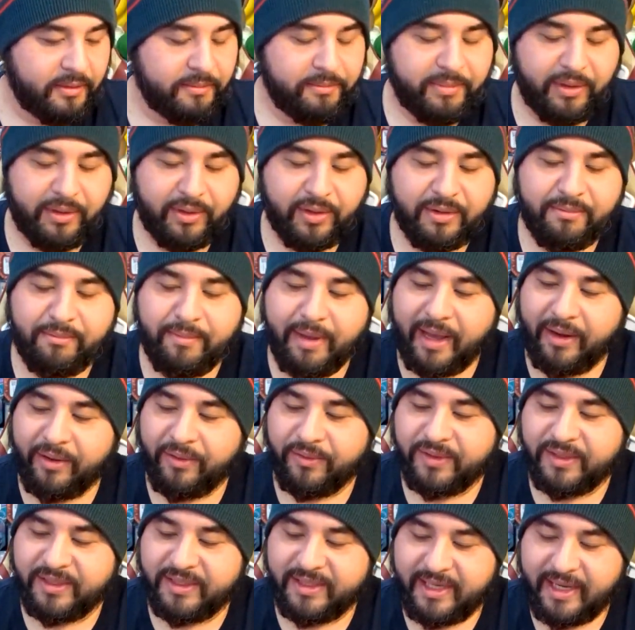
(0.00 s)
Build and
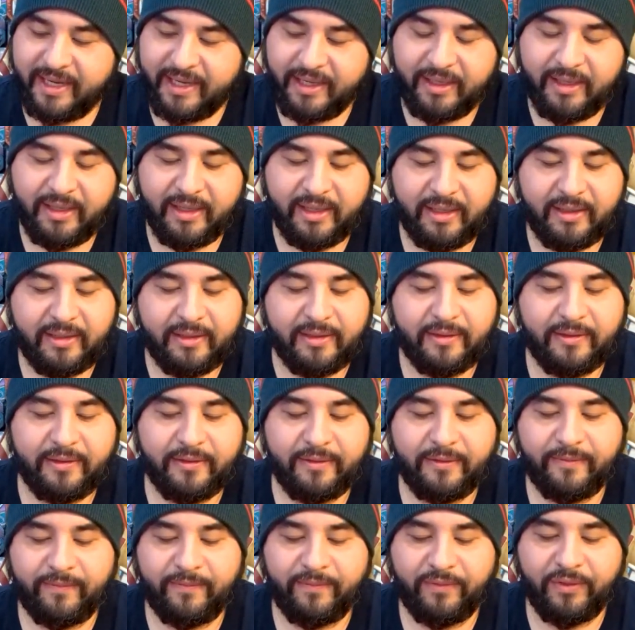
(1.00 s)
Battle deck,
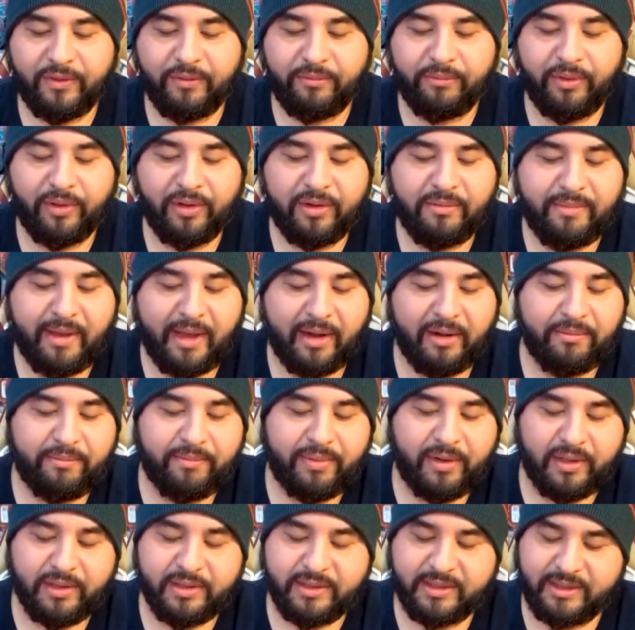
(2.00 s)
or Build and Battle
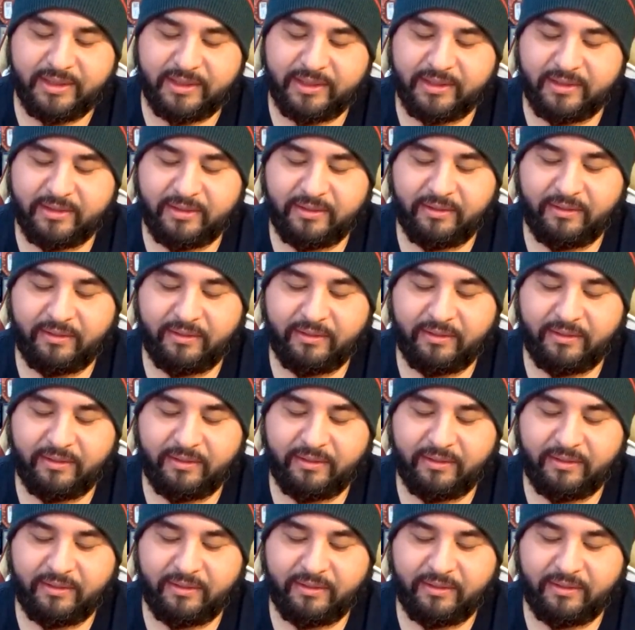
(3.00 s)
box,